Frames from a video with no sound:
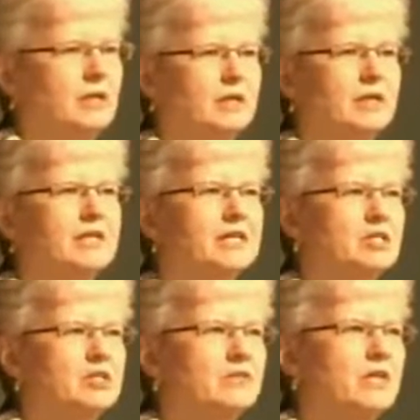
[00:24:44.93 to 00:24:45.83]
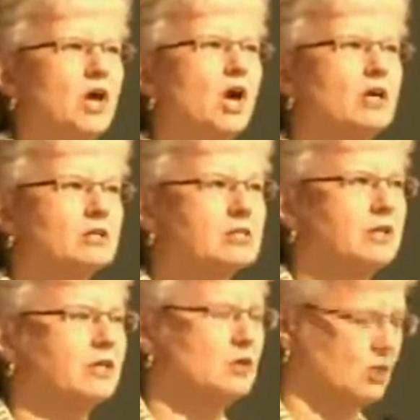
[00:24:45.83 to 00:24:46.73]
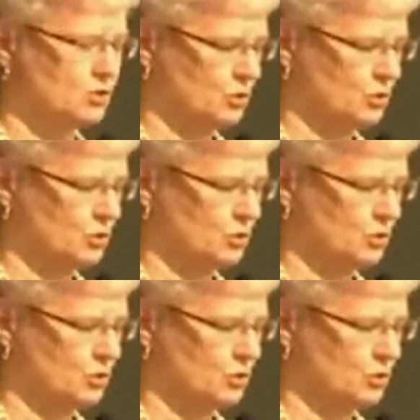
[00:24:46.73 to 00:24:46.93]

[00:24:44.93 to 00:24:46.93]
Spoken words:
connection that arts and culture